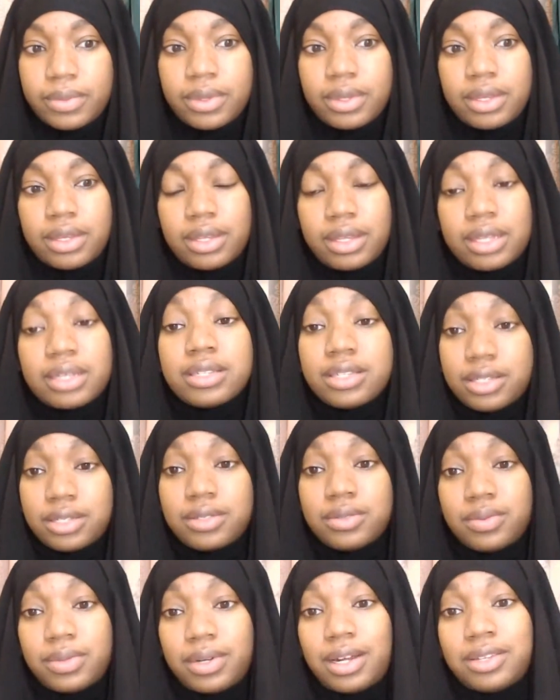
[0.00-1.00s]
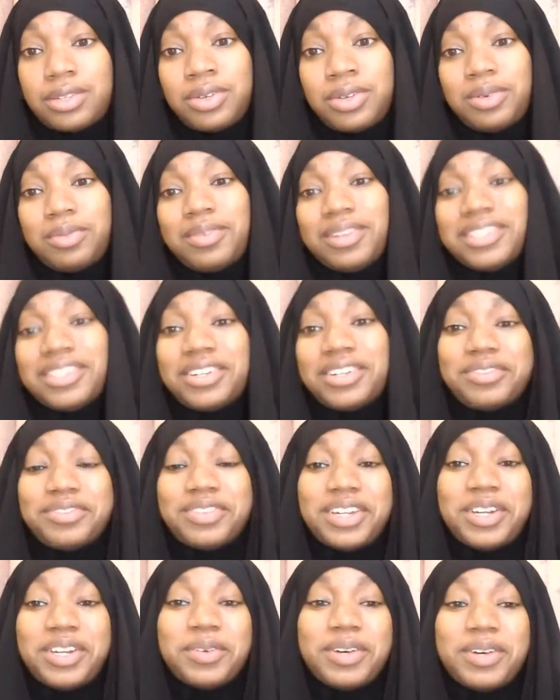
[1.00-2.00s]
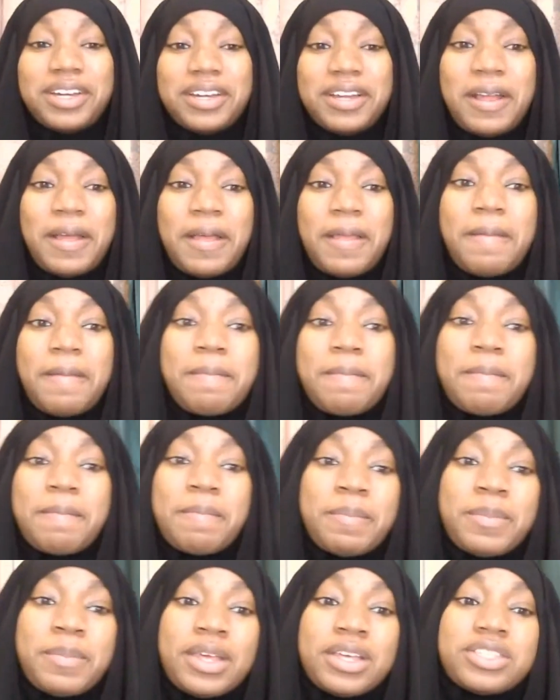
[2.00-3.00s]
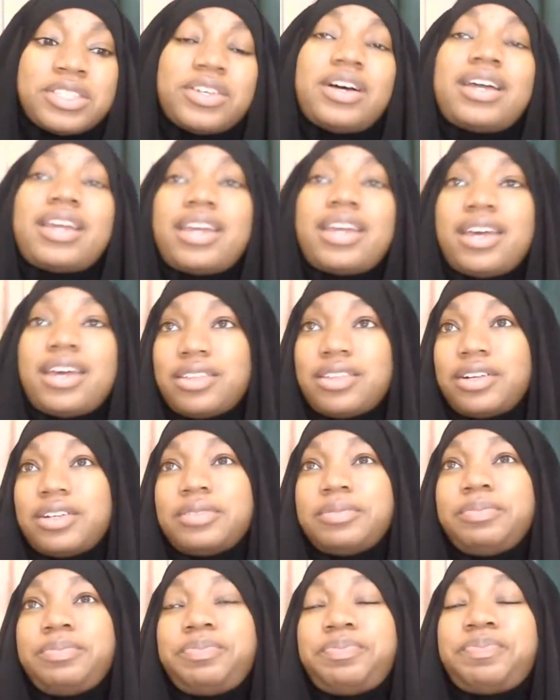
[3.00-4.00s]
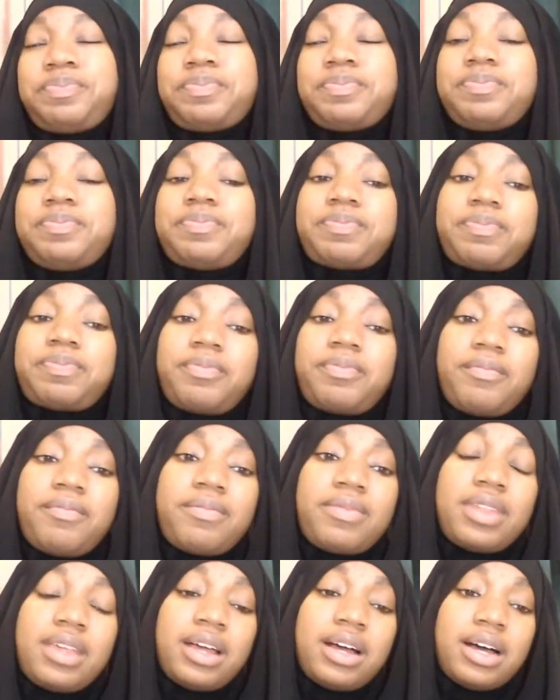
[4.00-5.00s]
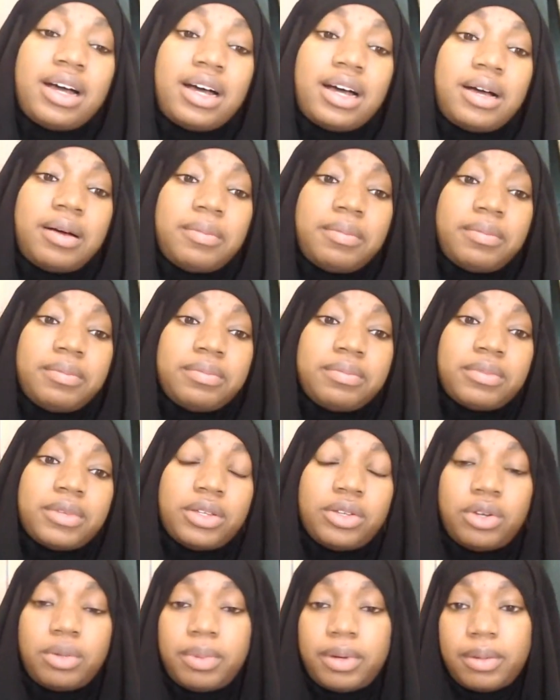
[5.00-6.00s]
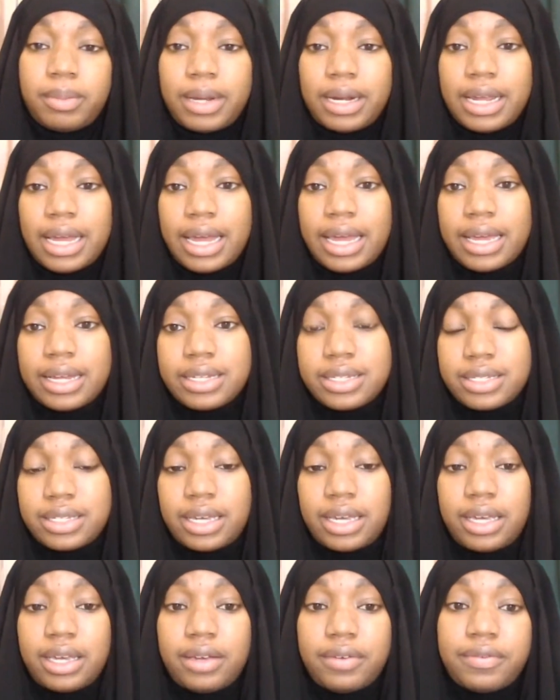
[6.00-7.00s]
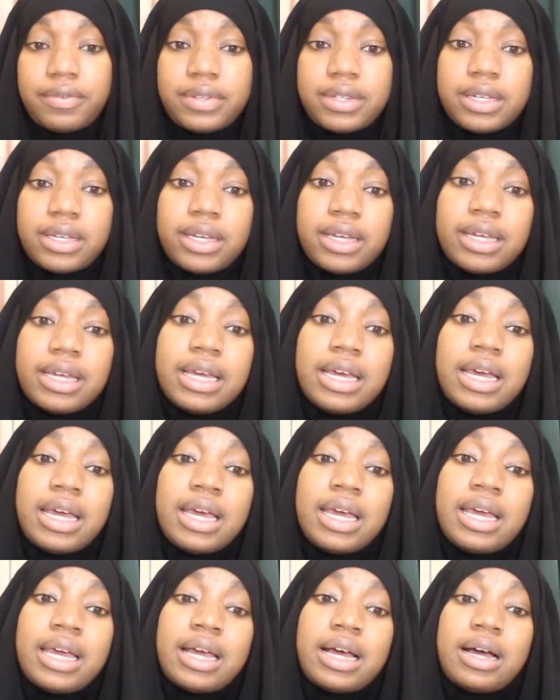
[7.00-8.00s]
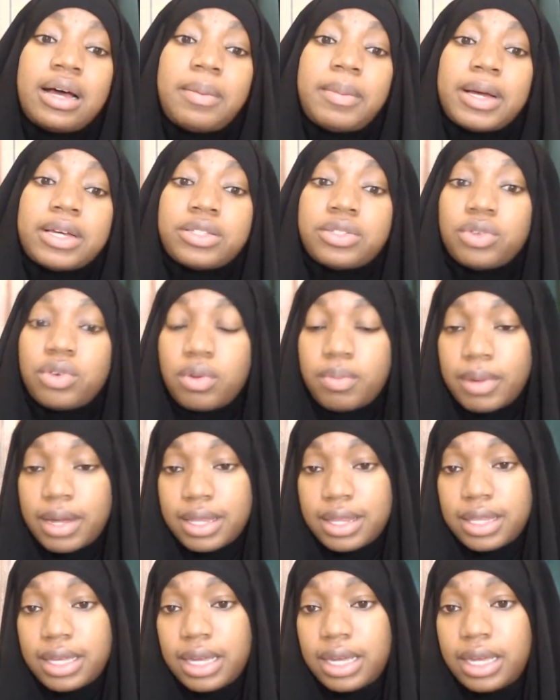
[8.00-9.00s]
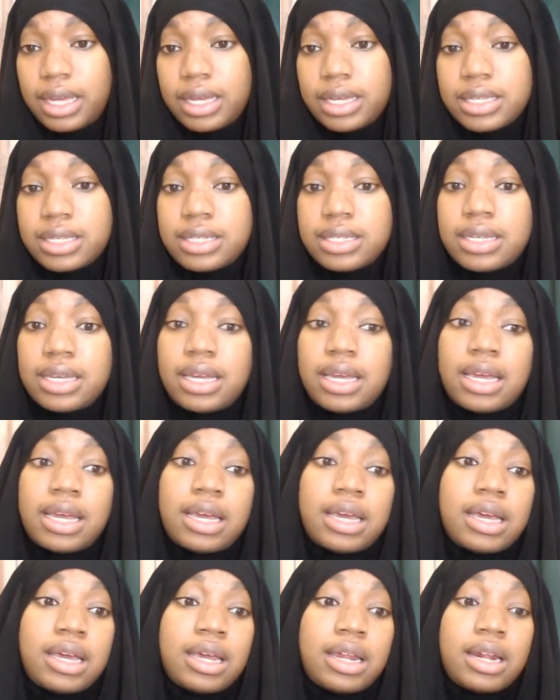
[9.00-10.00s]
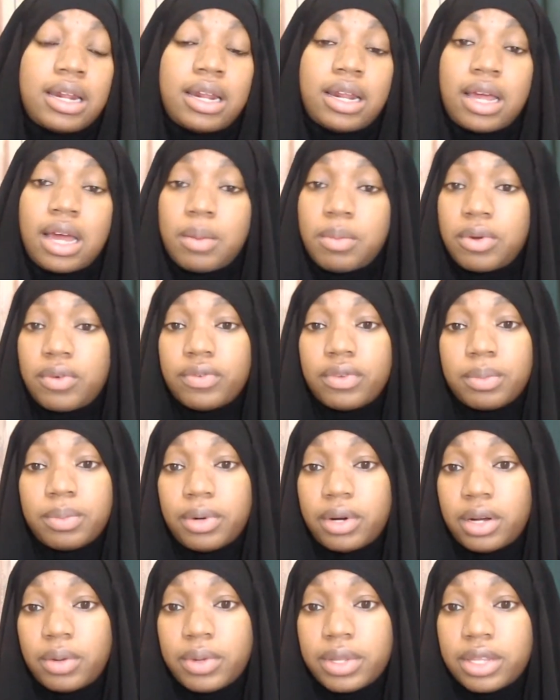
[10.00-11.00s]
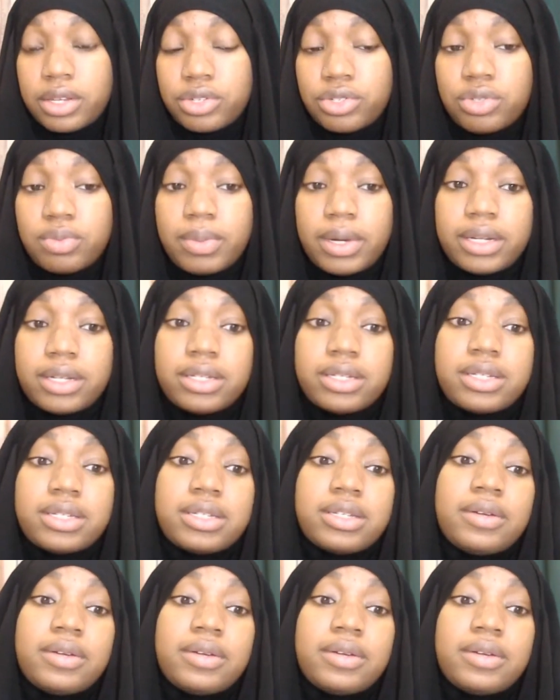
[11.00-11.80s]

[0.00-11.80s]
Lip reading: This is what I told myself anyway. So I gathered the little bit of money I had saved. I sold my things and I moved abroad within 2 months.